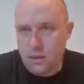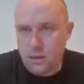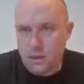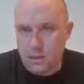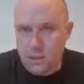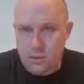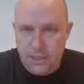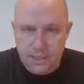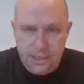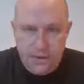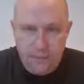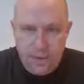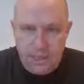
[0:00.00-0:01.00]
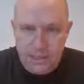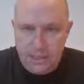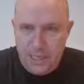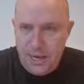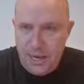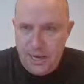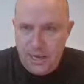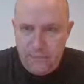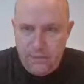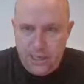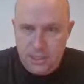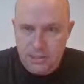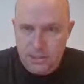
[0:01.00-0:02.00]
So let's see if we can see
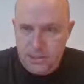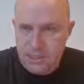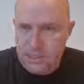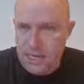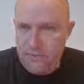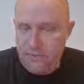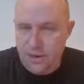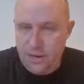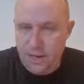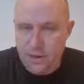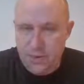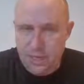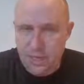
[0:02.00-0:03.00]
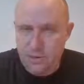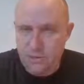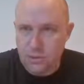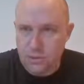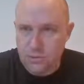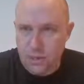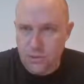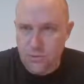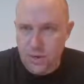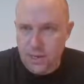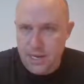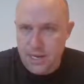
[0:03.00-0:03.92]
-x plus 7. Here we go. So we don't really